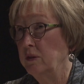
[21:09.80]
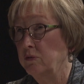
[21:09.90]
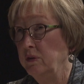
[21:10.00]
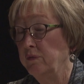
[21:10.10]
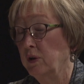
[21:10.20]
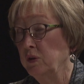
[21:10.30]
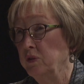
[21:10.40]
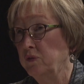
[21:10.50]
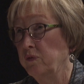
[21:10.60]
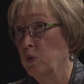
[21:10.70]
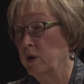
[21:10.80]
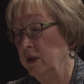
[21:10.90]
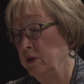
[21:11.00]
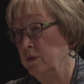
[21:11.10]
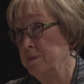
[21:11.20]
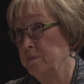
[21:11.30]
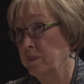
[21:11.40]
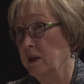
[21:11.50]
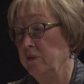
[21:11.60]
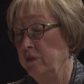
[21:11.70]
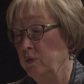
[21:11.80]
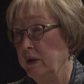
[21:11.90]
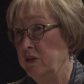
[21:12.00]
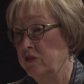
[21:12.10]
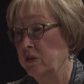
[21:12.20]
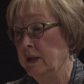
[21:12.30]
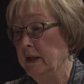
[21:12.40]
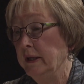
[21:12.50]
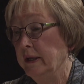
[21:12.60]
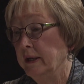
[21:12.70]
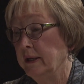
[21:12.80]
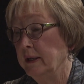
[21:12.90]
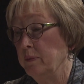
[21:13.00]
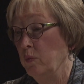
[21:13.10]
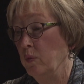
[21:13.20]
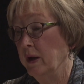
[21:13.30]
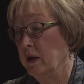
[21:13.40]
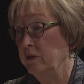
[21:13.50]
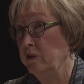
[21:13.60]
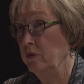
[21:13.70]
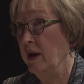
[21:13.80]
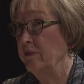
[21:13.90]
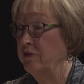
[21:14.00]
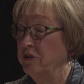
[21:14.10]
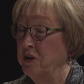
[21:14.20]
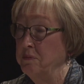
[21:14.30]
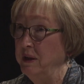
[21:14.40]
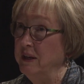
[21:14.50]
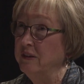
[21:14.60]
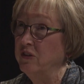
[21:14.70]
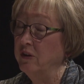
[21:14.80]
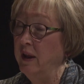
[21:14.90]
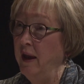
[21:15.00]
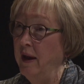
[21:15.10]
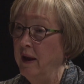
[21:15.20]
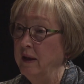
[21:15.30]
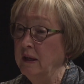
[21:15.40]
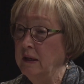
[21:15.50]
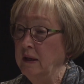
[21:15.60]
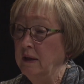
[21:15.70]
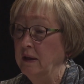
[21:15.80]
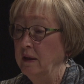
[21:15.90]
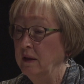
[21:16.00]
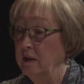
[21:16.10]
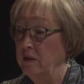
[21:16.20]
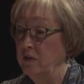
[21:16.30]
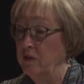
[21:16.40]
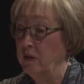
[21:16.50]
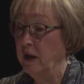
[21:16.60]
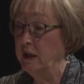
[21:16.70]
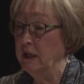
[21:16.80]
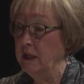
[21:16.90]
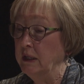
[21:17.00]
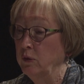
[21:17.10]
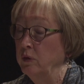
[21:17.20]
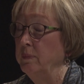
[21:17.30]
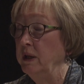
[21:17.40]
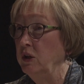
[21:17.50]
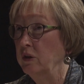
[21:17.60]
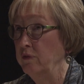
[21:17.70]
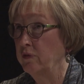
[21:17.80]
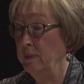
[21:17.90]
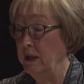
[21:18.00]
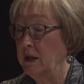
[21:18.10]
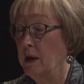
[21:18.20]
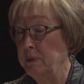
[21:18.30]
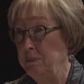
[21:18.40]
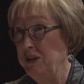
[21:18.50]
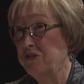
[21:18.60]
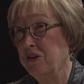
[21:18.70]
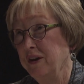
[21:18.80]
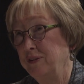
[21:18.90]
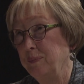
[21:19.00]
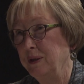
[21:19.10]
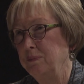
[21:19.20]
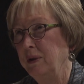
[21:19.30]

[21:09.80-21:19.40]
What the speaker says: the referrals for you if you wish. What I'll do after our meeting today is it would be good for me to come and meet your husband,